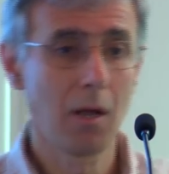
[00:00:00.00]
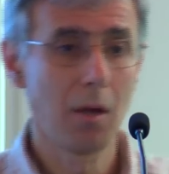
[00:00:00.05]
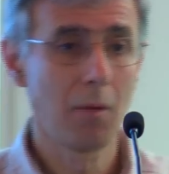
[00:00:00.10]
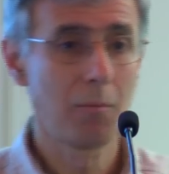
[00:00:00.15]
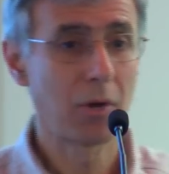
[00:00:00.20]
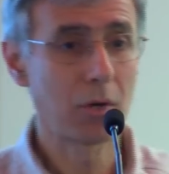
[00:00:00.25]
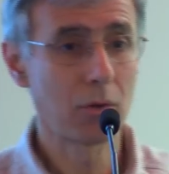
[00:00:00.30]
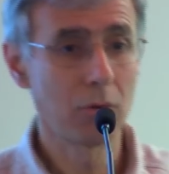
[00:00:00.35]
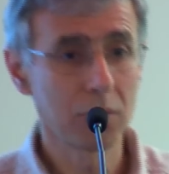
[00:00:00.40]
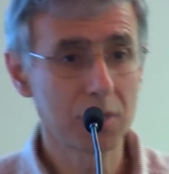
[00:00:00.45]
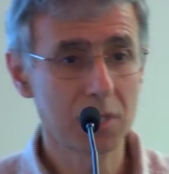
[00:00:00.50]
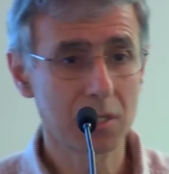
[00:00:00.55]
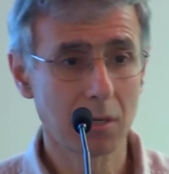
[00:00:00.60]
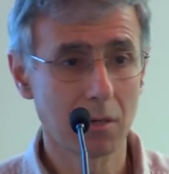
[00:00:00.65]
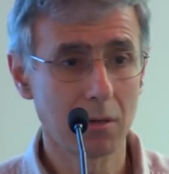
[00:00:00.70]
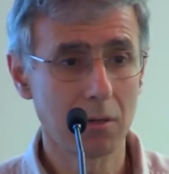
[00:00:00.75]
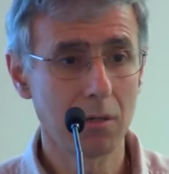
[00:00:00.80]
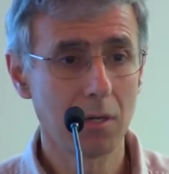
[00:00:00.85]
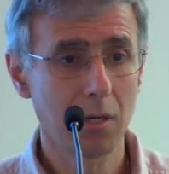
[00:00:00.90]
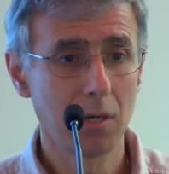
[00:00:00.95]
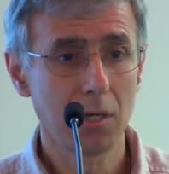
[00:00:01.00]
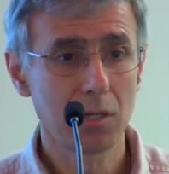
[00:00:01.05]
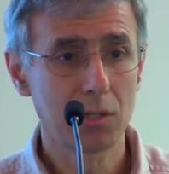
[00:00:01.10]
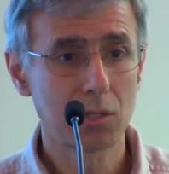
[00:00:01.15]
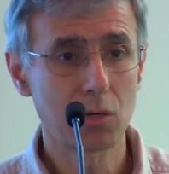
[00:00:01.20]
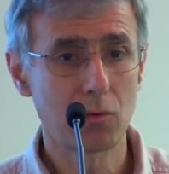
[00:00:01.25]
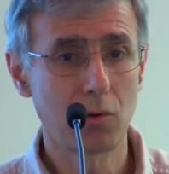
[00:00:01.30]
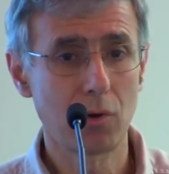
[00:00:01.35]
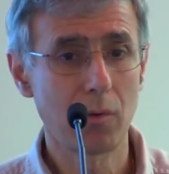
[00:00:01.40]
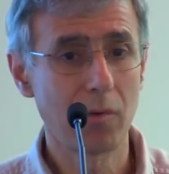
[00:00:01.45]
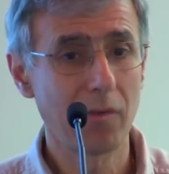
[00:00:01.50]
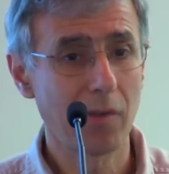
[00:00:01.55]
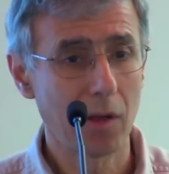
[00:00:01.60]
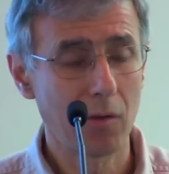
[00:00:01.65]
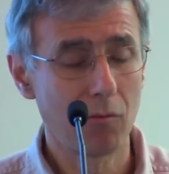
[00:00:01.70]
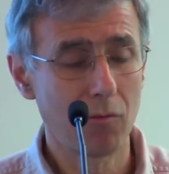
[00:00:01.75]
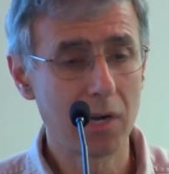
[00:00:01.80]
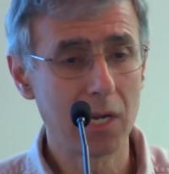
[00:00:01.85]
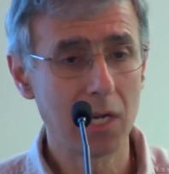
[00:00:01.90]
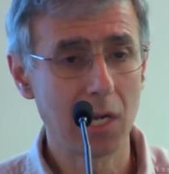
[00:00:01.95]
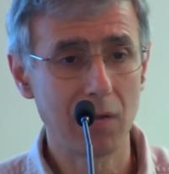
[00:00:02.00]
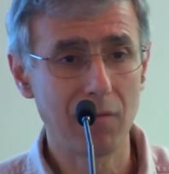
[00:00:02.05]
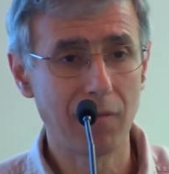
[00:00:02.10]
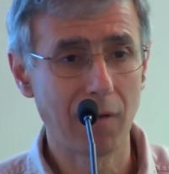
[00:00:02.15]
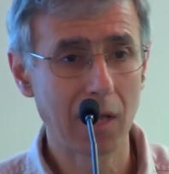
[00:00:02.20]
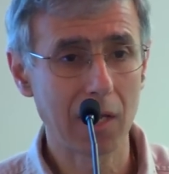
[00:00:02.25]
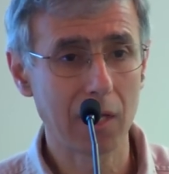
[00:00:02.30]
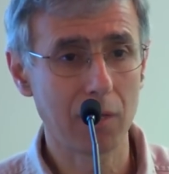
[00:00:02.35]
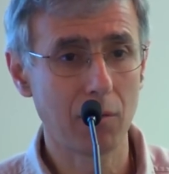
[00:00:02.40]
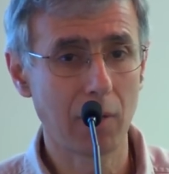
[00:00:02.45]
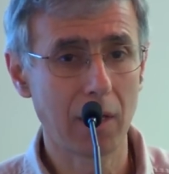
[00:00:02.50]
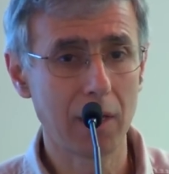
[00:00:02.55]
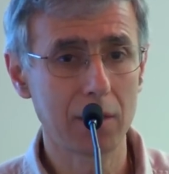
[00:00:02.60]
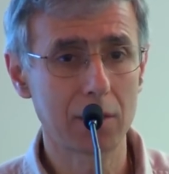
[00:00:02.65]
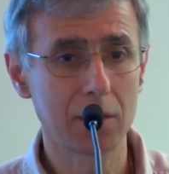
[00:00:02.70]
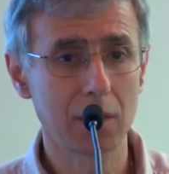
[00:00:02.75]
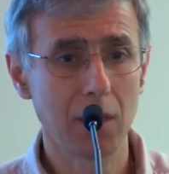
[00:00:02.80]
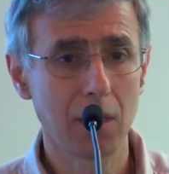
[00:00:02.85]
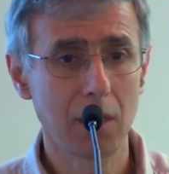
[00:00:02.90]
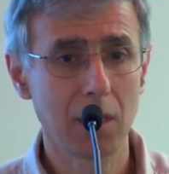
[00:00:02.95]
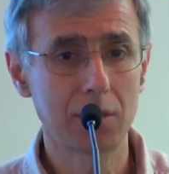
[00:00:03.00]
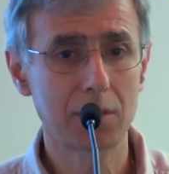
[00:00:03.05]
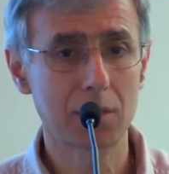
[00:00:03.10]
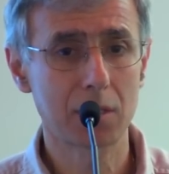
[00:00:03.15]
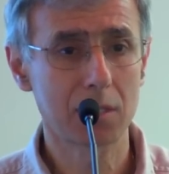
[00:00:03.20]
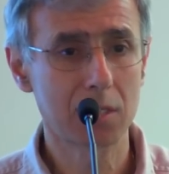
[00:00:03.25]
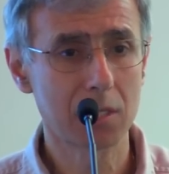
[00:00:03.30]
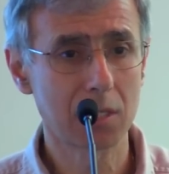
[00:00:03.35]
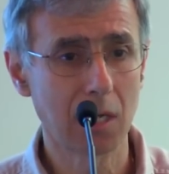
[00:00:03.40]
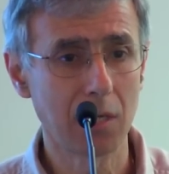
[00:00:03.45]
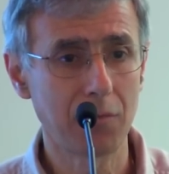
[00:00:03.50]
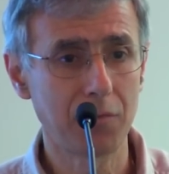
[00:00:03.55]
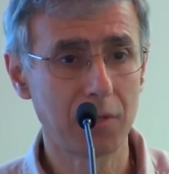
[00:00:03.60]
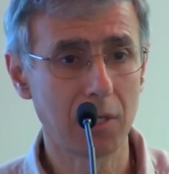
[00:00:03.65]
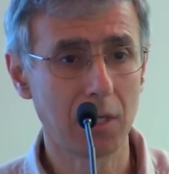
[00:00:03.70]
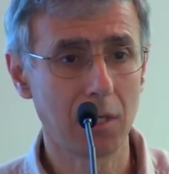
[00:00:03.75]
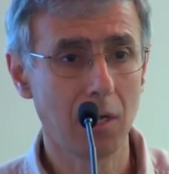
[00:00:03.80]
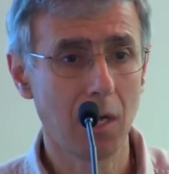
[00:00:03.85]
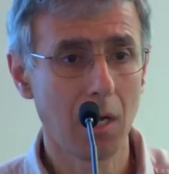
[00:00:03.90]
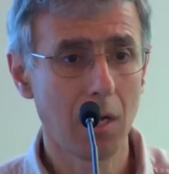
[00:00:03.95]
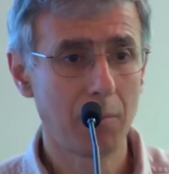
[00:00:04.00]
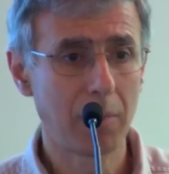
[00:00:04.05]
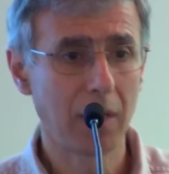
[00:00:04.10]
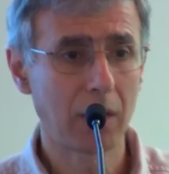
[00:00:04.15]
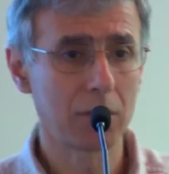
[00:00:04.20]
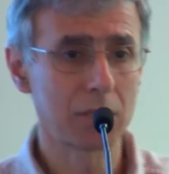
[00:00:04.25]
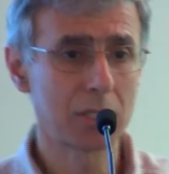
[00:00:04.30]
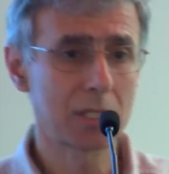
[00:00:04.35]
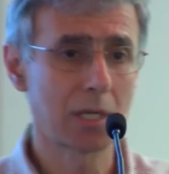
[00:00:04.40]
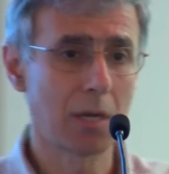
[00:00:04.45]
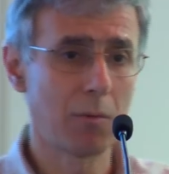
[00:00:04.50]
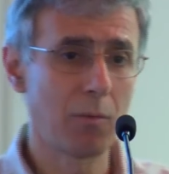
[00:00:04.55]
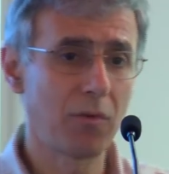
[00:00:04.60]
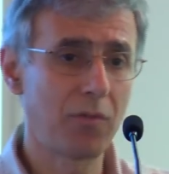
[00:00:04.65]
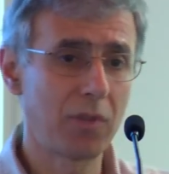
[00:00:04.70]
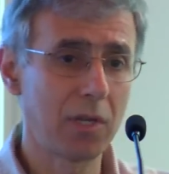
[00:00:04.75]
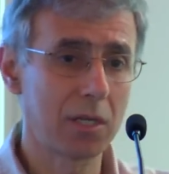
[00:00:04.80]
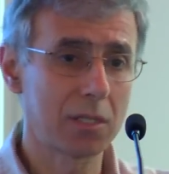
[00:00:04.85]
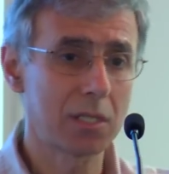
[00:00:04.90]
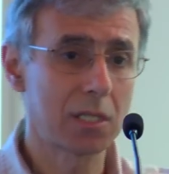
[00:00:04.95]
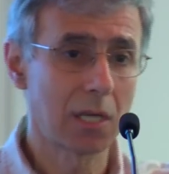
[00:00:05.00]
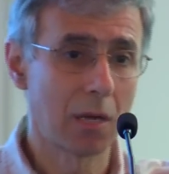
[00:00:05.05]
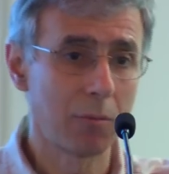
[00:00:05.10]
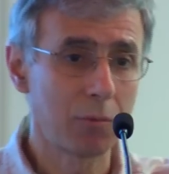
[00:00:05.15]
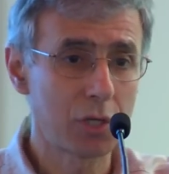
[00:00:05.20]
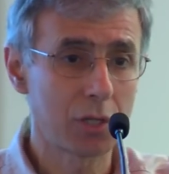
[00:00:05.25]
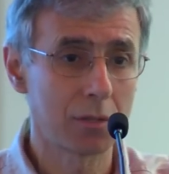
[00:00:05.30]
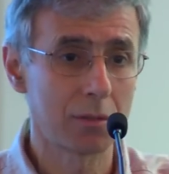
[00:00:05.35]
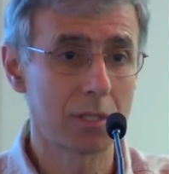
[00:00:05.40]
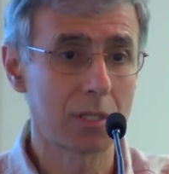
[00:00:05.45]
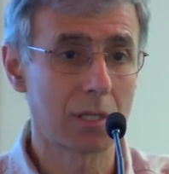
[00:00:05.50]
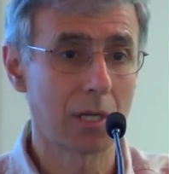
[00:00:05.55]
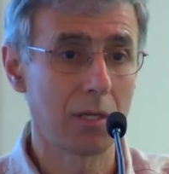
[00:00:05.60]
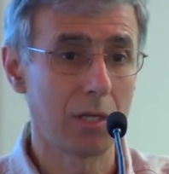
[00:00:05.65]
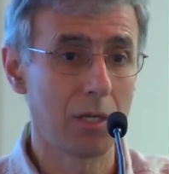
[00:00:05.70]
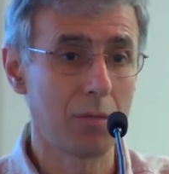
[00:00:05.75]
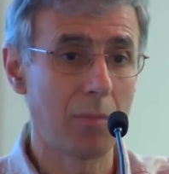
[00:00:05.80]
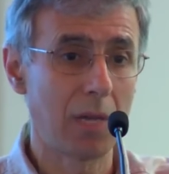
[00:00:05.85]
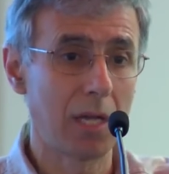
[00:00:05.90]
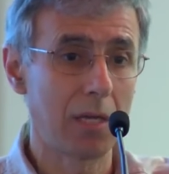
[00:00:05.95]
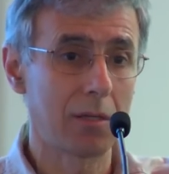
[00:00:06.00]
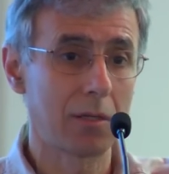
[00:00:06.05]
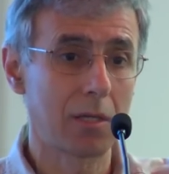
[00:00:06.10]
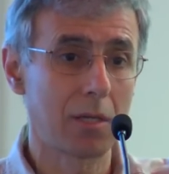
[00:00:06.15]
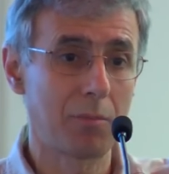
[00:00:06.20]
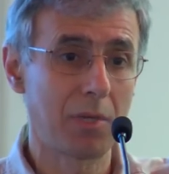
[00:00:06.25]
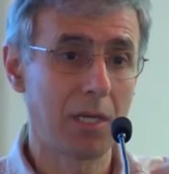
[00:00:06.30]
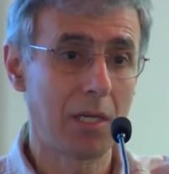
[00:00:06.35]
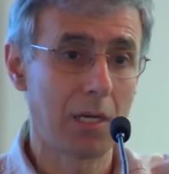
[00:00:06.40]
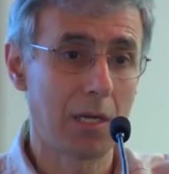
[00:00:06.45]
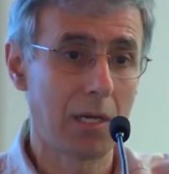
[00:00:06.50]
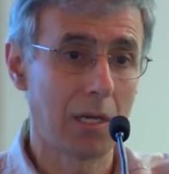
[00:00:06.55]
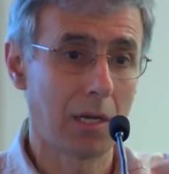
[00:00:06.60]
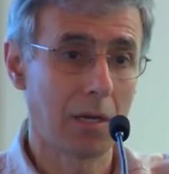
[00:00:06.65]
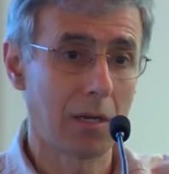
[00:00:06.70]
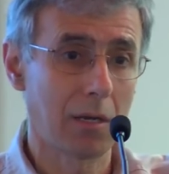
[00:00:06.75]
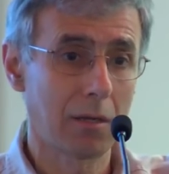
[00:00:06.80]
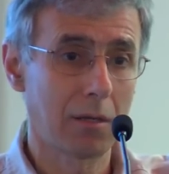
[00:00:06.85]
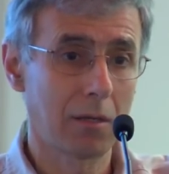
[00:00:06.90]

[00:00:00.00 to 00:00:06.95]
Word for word: But also, to re-evaluate its safety, because some of the assumptions that you made at the beginning